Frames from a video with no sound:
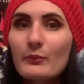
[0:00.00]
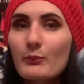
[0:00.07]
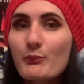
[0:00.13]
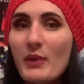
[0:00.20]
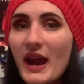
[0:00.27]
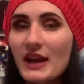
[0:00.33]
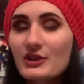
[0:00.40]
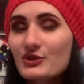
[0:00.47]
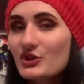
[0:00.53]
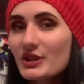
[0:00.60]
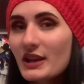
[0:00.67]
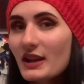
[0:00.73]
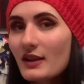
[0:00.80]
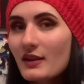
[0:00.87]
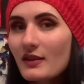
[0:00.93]

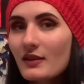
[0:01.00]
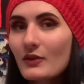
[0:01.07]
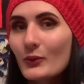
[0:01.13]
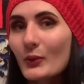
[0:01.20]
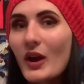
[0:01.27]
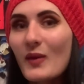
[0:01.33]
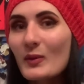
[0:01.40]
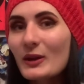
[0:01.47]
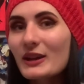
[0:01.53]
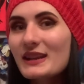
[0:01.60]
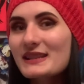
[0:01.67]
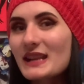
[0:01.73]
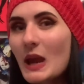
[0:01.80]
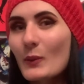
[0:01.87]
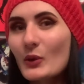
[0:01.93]
batshit Robert
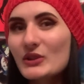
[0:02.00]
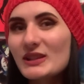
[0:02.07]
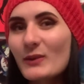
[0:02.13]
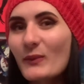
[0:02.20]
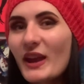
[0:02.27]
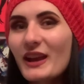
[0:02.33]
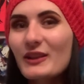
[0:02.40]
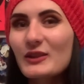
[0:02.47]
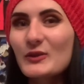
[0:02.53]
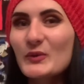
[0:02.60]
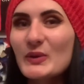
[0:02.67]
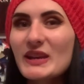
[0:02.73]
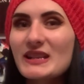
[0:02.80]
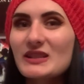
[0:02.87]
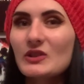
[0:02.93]
is able to make
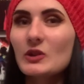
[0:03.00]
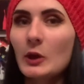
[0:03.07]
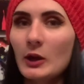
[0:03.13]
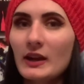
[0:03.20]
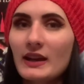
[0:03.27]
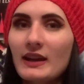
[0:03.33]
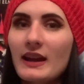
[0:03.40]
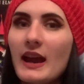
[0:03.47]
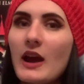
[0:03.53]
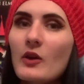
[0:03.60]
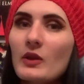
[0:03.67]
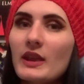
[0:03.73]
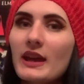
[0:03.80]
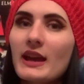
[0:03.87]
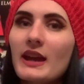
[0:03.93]
Louise look now
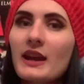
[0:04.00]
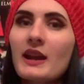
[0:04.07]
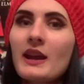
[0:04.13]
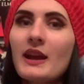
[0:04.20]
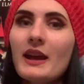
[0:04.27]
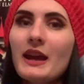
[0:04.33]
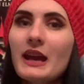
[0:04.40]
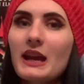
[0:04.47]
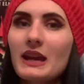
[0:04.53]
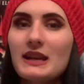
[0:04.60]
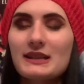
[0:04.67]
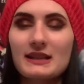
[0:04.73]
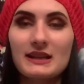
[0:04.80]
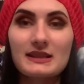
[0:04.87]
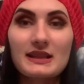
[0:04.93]
that
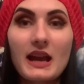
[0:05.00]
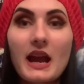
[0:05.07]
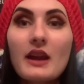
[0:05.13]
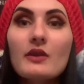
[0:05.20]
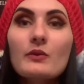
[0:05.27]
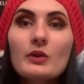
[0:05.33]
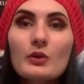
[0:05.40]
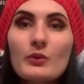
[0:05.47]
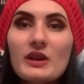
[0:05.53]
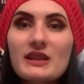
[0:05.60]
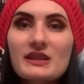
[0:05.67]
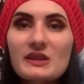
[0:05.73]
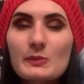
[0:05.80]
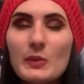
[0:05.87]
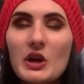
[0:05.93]
he's inside of
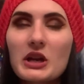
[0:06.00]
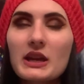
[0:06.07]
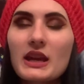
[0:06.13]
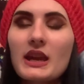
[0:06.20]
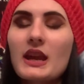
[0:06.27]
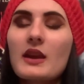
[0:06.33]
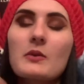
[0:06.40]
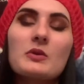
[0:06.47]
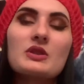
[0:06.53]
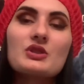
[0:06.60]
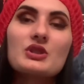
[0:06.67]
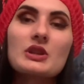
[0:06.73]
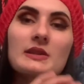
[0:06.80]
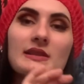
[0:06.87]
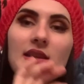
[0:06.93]
Louise's body, it was
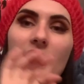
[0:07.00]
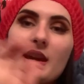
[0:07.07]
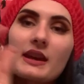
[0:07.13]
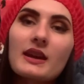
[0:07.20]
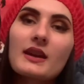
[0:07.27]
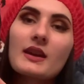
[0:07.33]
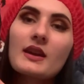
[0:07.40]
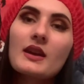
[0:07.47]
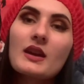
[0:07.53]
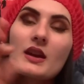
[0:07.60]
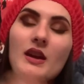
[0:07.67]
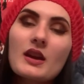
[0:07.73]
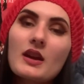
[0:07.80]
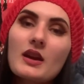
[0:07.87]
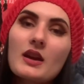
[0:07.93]
just like
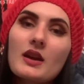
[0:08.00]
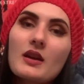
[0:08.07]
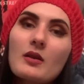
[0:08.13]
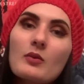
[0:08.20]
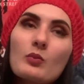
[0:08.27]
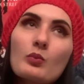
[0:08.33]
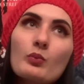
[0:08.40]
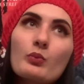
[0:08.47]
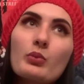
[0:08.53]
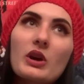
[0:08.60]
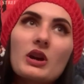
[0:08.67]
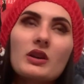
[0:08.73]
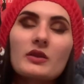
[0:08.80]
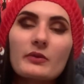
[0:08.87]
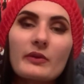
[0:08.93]

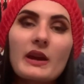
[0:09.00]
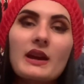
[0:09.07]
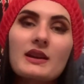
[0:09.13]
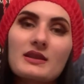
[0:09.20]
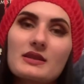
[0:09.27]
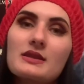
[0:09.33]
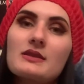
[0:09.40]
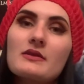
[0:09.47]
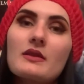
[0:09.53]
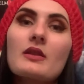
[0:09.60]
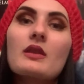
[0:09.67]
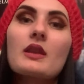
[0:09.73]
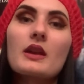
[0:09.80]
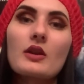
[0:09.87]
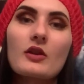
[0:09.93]
perfect.
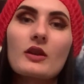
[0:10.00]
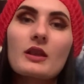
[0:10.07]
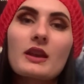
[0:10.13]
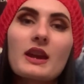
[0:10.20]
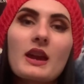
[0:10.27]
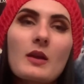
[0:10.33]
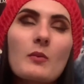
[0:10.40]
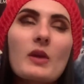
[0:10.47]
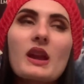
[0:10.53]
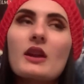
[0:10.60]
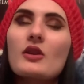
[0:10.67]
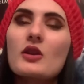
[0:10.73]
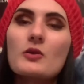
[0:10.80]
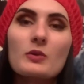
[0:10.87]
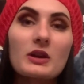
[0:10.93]
Literally, it made it
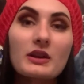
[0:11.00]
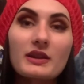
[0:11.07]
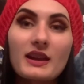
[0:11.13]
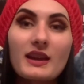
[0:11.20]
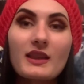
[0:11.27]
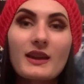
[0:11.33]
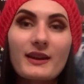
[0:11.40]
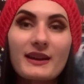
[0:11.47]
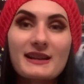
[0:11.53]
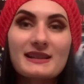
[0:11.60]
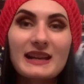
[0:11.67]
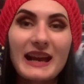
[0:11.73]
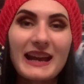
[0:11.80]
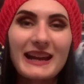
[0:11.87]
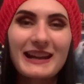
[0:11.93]
all worth it, like I
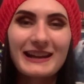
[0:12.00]
said.